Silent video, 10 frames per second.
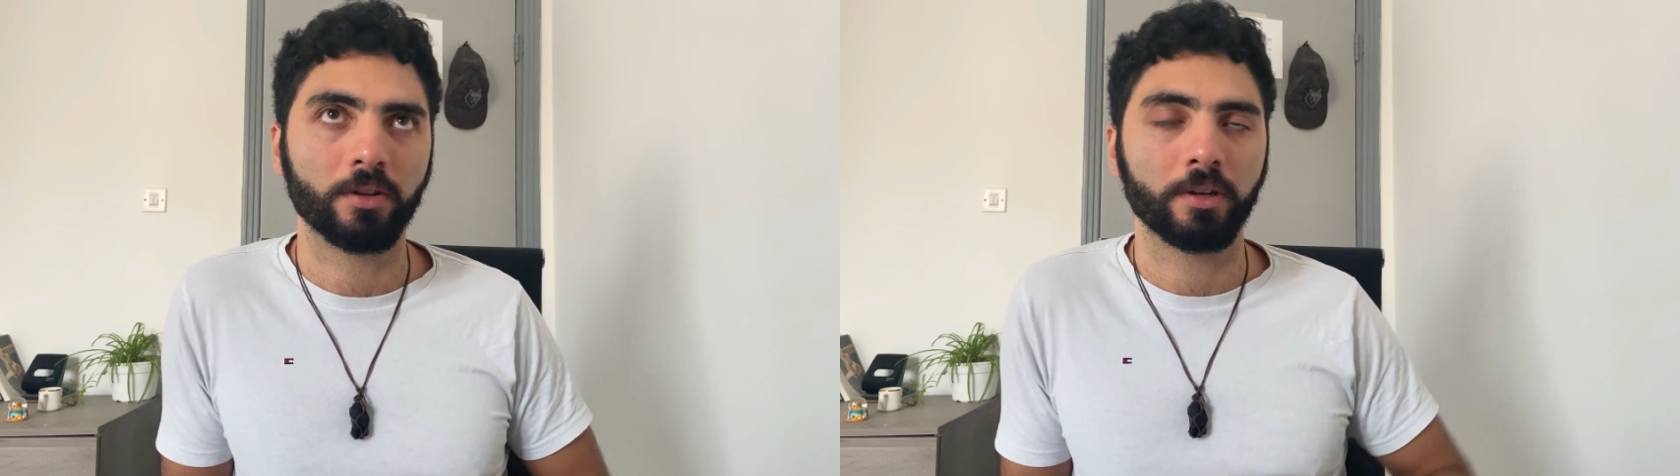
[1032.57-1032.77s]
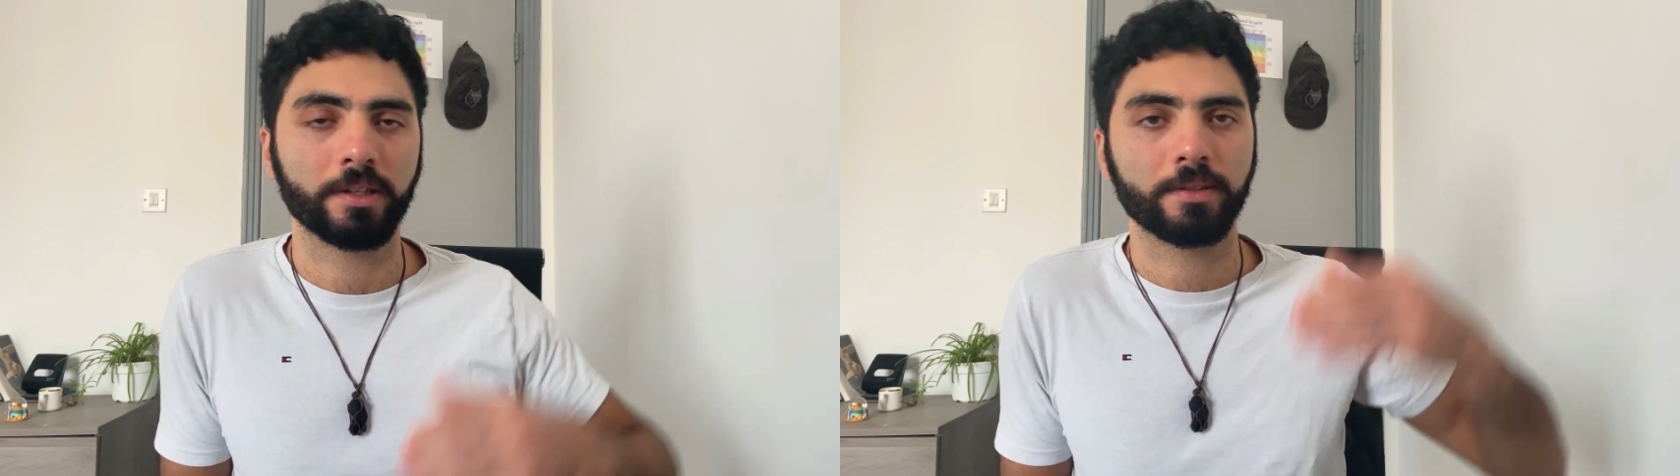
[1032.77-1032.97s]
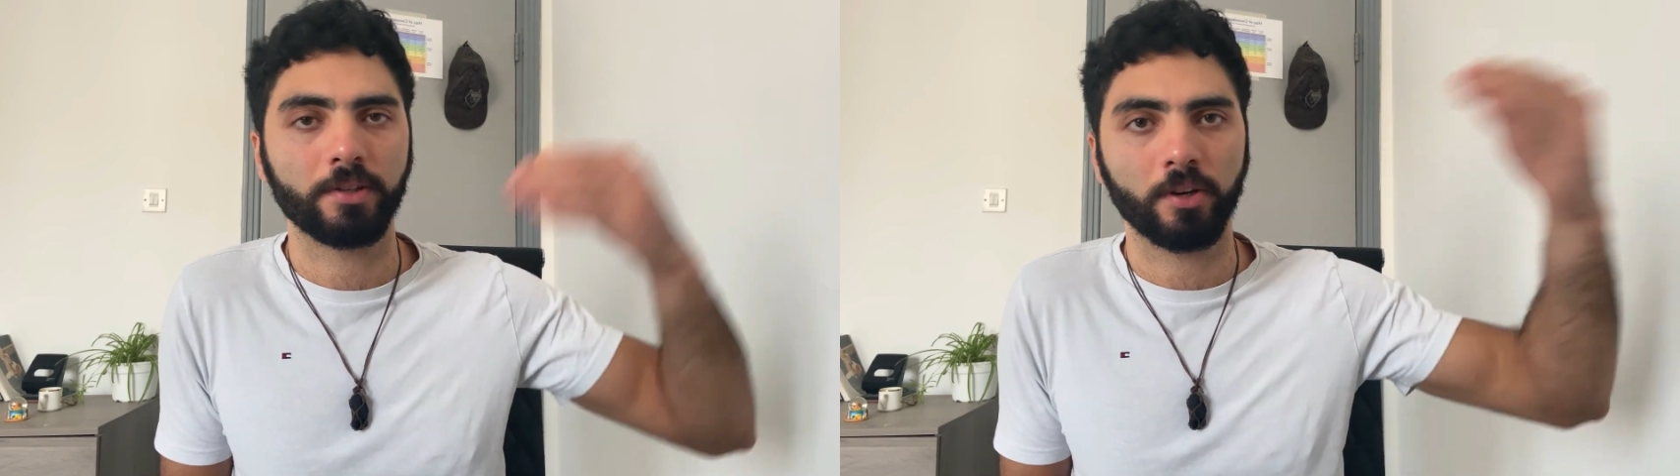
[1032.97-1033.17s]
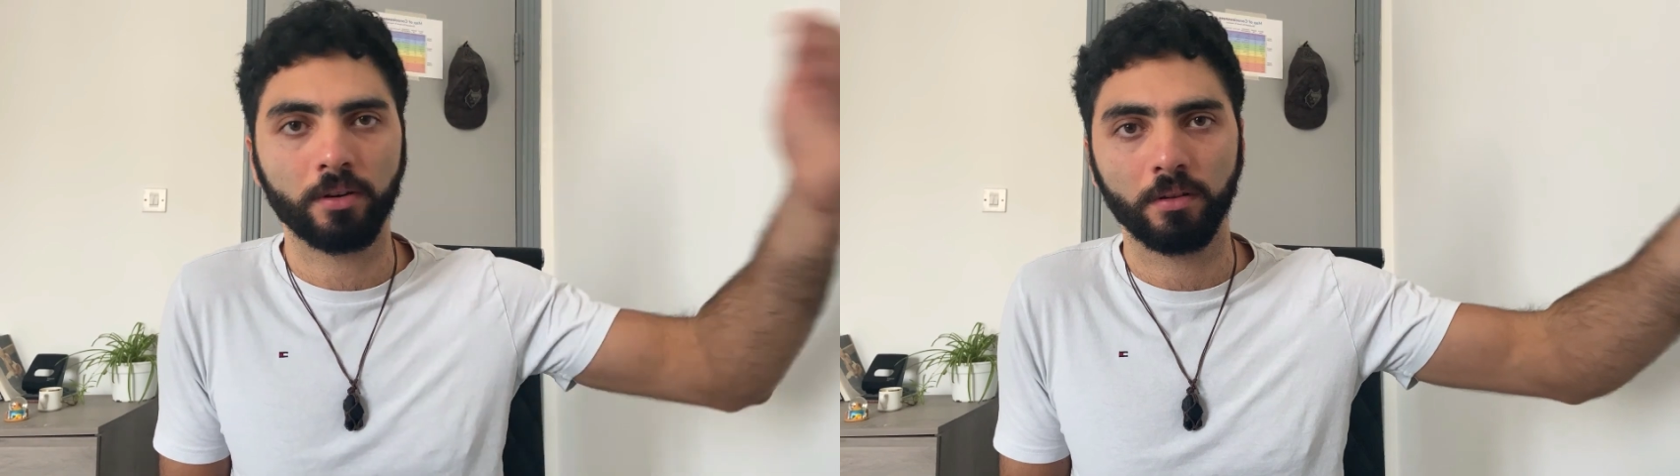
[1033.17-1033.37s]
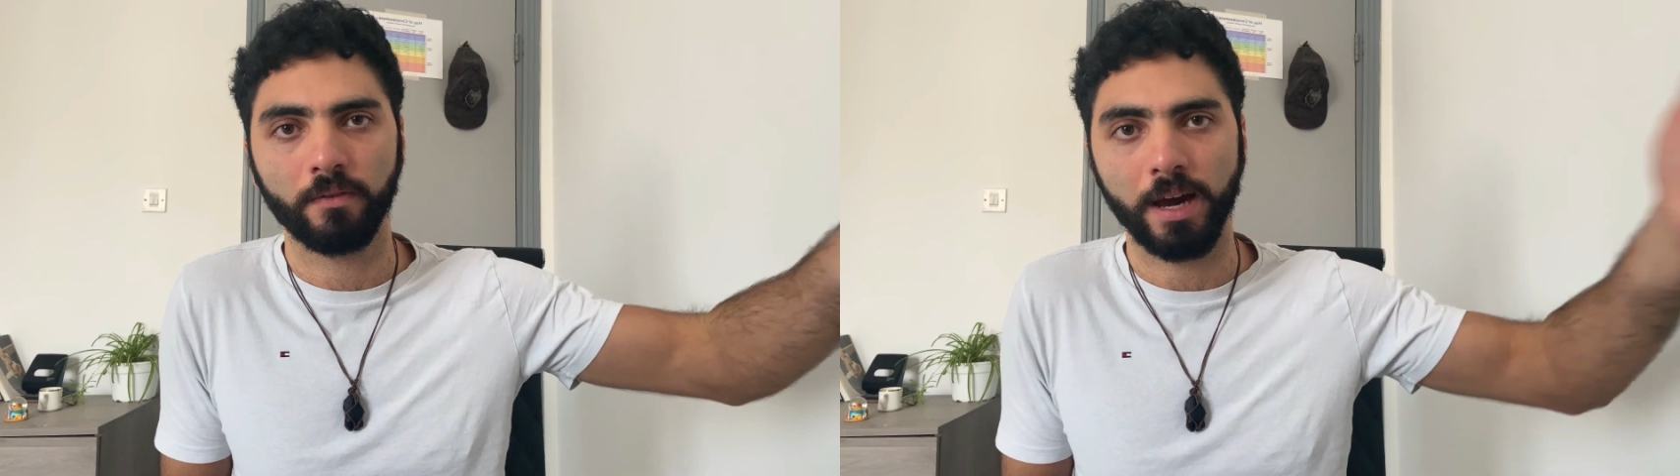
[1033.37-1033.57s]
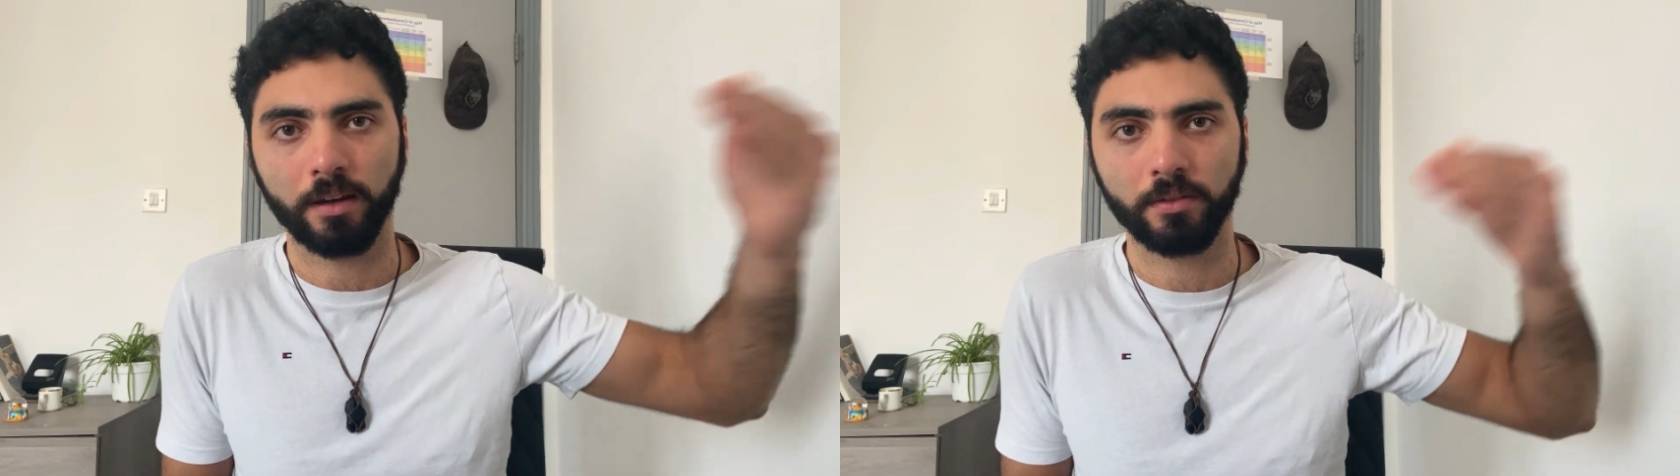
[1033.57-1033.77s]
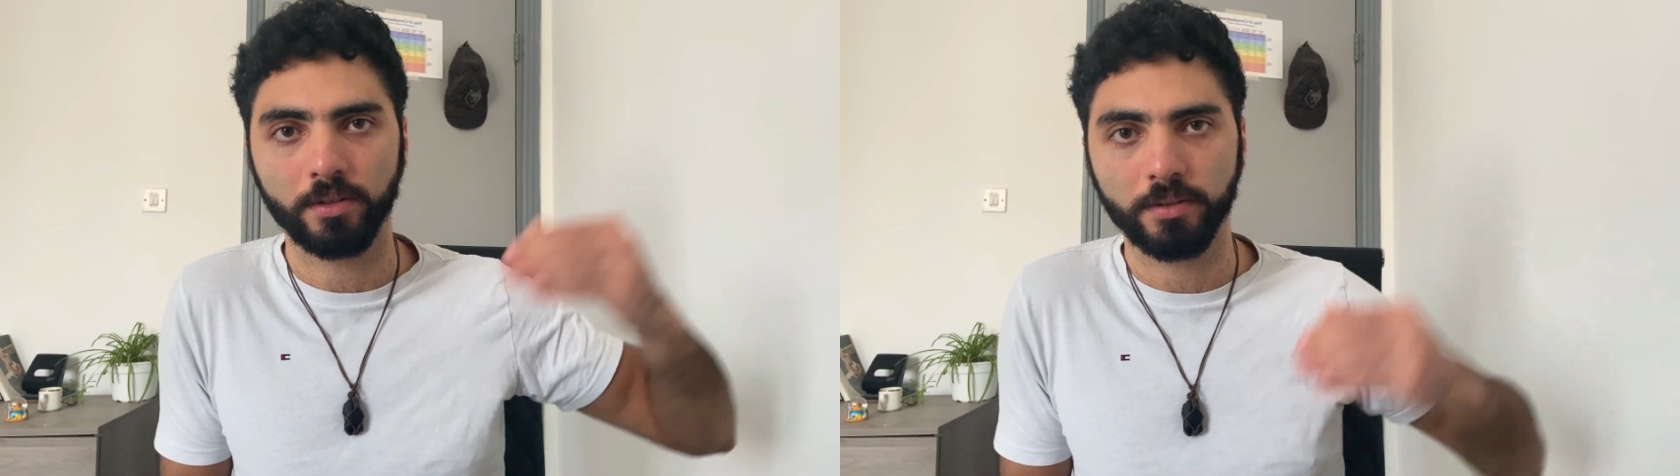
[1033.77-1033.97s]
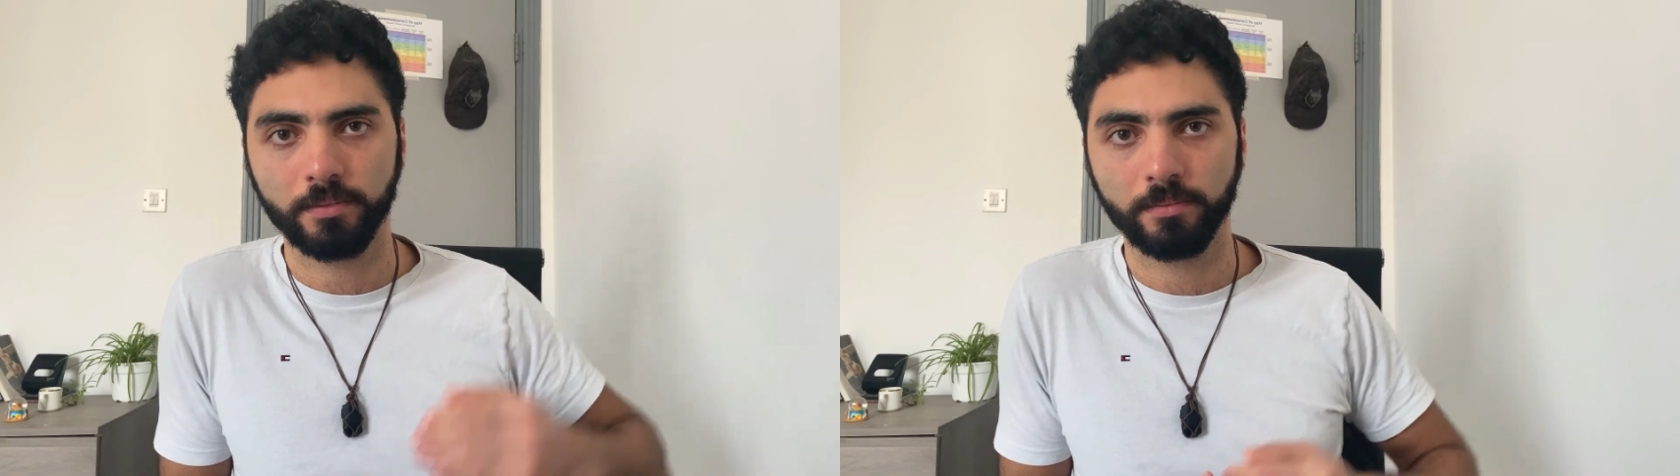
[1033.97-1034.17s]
on external factors,